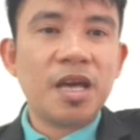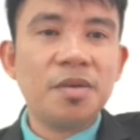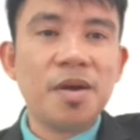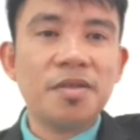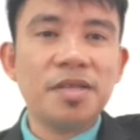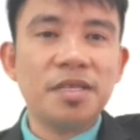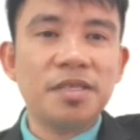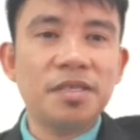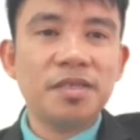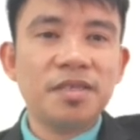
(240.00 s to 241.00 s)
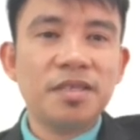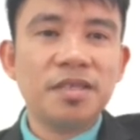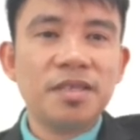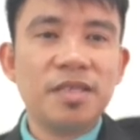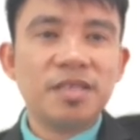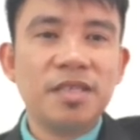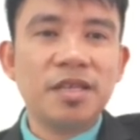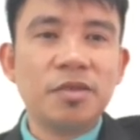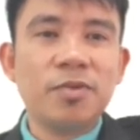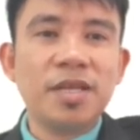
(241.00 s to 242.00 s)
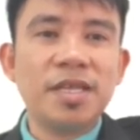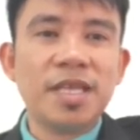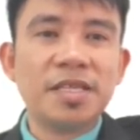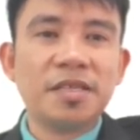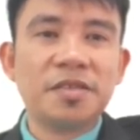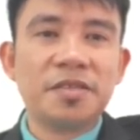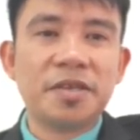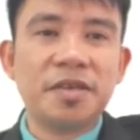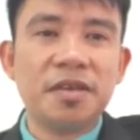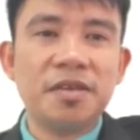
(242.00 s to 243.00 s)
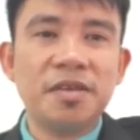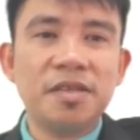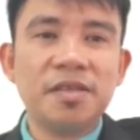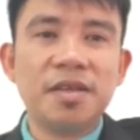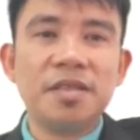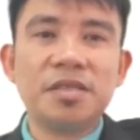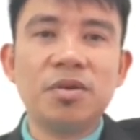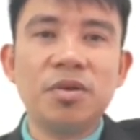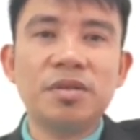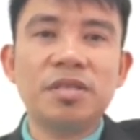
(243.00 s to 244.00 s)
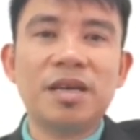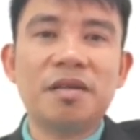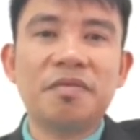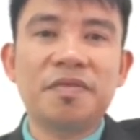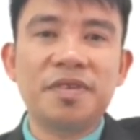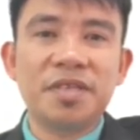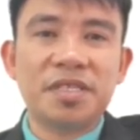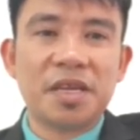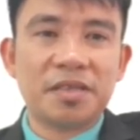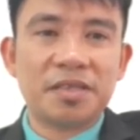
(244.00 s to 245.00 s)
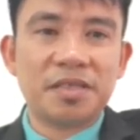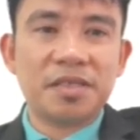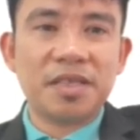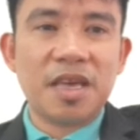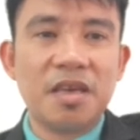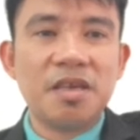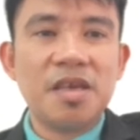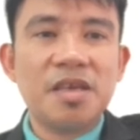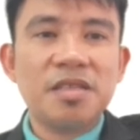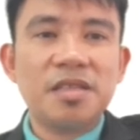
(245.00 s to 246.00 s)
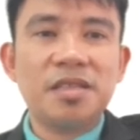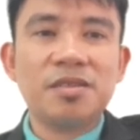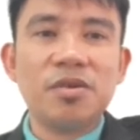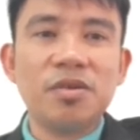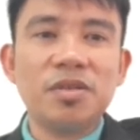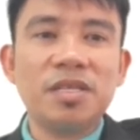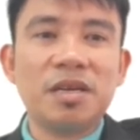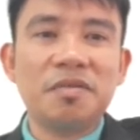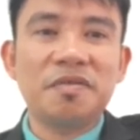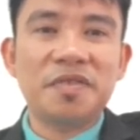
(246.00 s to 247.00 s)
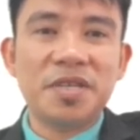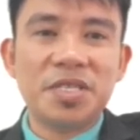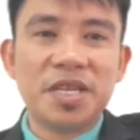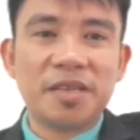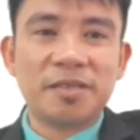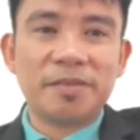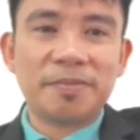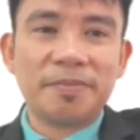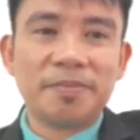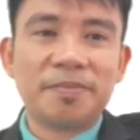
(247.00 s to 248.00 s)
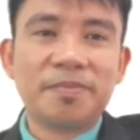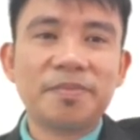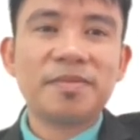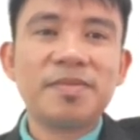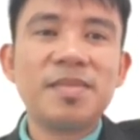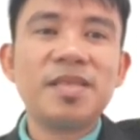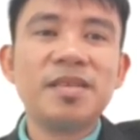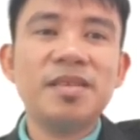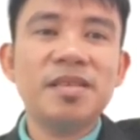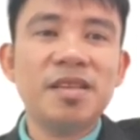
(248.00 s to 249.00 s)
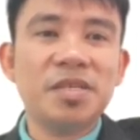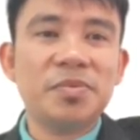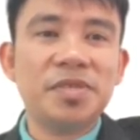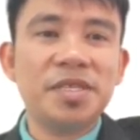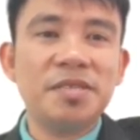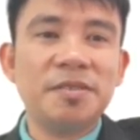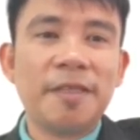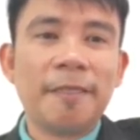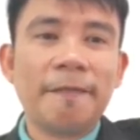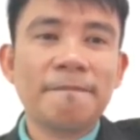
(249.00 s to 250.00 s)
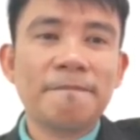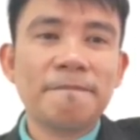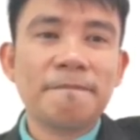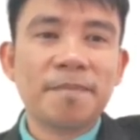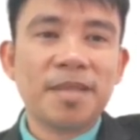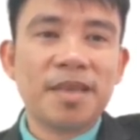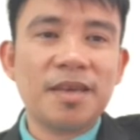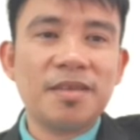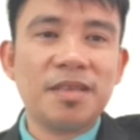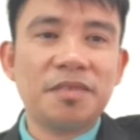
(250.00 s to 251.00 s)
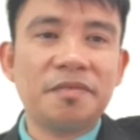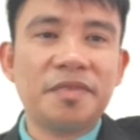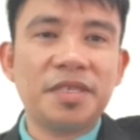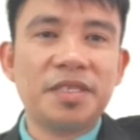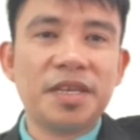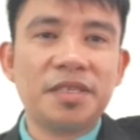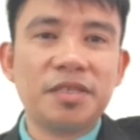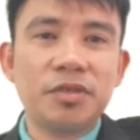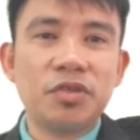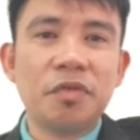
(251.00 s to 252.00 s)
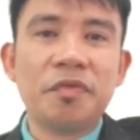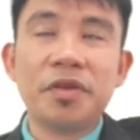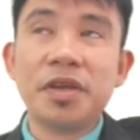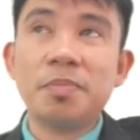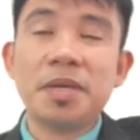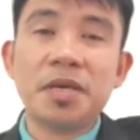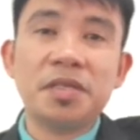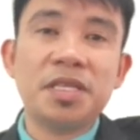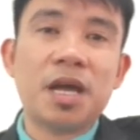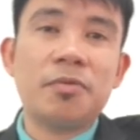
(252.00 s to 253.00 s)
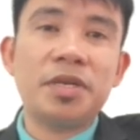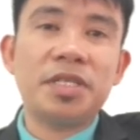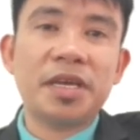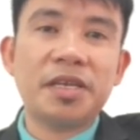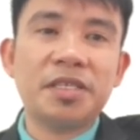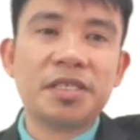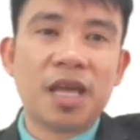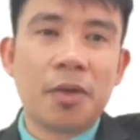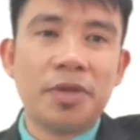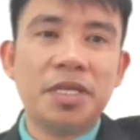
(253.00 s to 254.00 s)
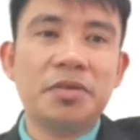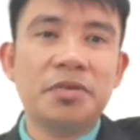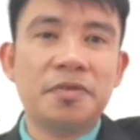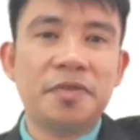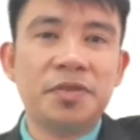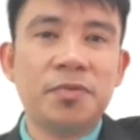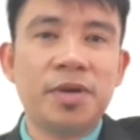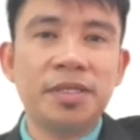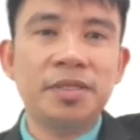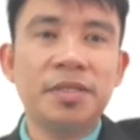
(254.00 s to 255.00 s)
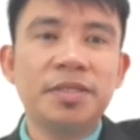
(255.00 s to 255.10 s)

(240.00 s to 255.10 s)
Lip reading: How about this? That one that has a circle, that is called a vertex. Okay, that's called a vertex. Let's proceed. Okay, that's vertex. Don't forget, because in our test I will include this one.